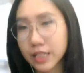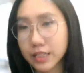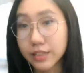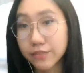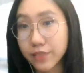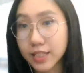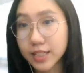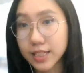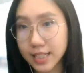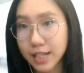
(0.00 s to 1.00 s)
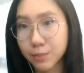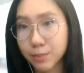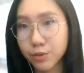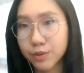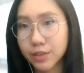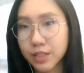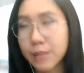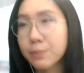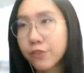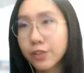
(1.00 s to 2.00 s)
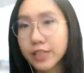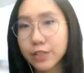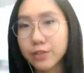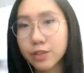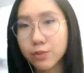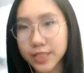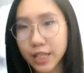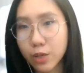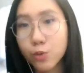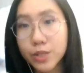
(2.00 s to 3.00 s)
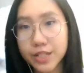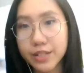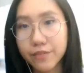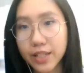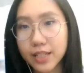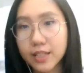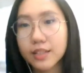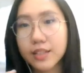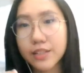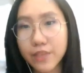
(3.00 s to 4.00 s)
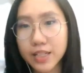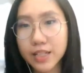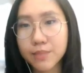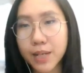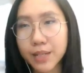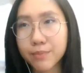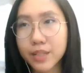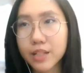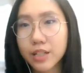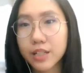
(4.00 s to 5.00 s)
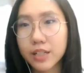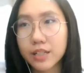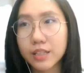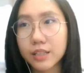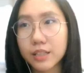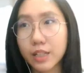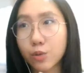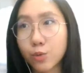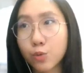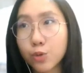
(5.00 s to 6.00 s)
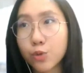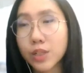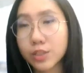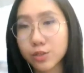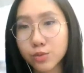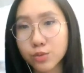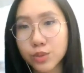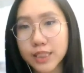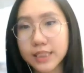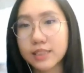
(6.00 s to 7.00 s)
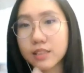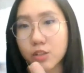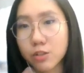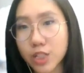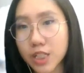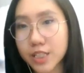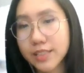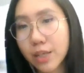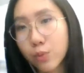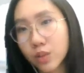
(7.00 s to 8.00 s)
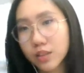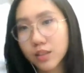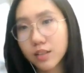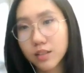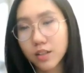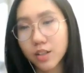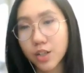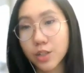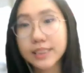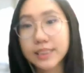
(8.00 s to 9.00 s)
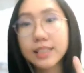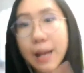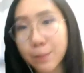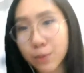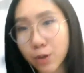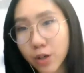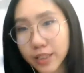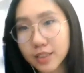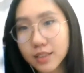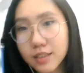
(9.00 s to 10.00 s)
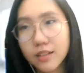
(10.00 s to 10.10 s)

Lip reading: that the defendant is liable. And before that, you need to say who is the defendant. The defendant might be like who you want to sue. Is it the construction site worker or is it the employer?